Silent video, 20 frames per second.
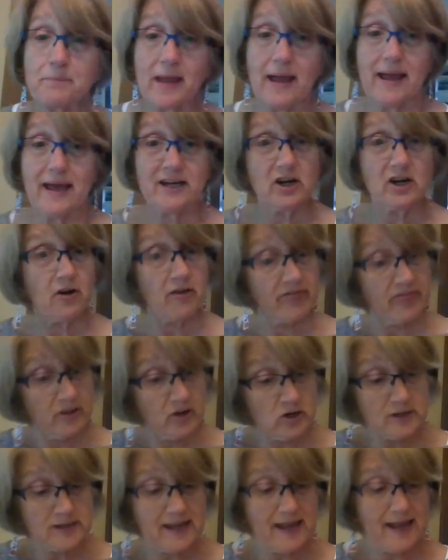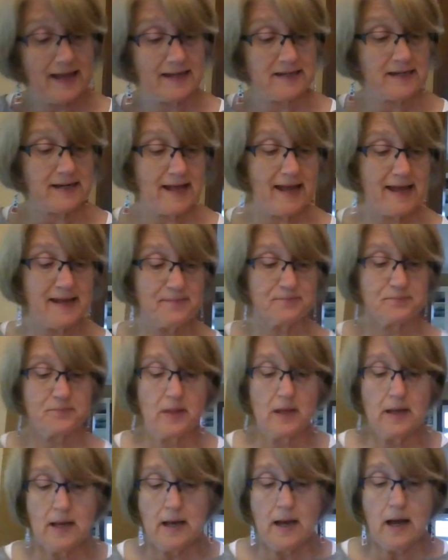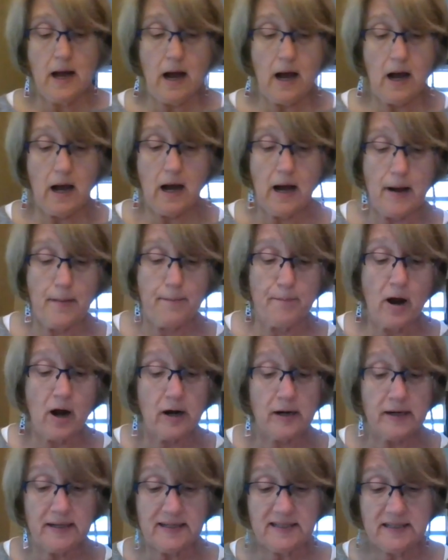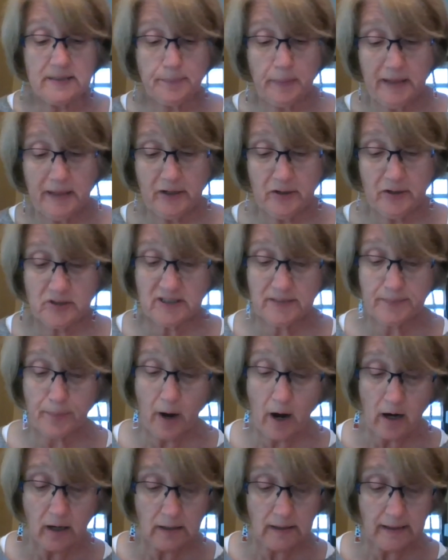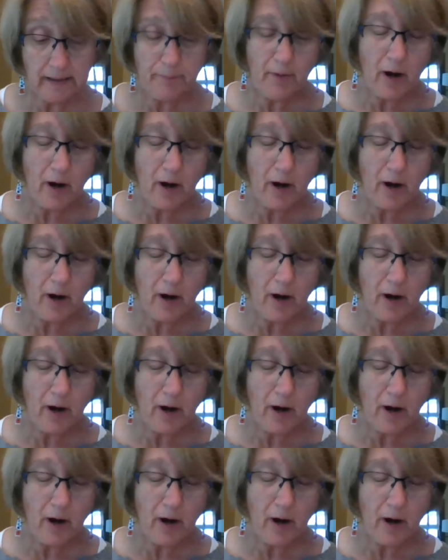And our third candidate, Marty Peter Sparling,